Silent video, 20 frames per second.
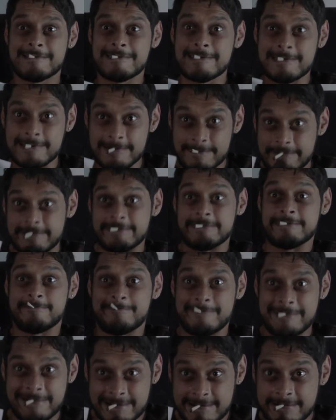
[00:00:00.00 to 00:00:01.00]
Open your
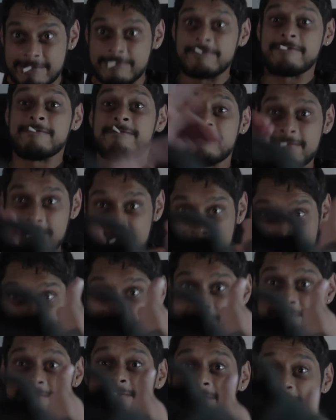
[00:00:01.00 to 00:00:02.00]
mouth. He's my
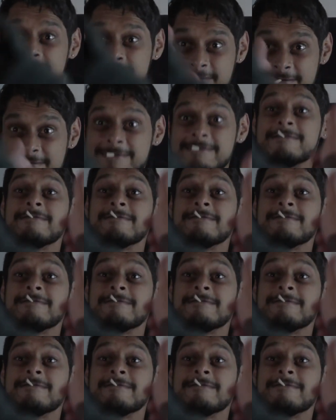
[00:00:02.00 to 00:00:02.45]
bro.